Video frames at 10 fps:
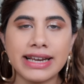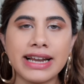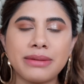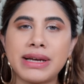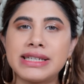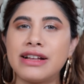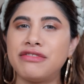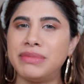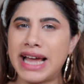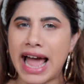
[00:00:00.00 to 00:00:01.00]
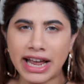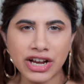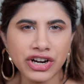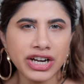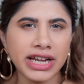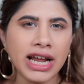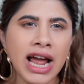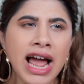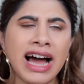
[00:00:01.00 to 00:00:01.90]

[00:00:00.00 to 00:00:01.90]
I let myself be angry.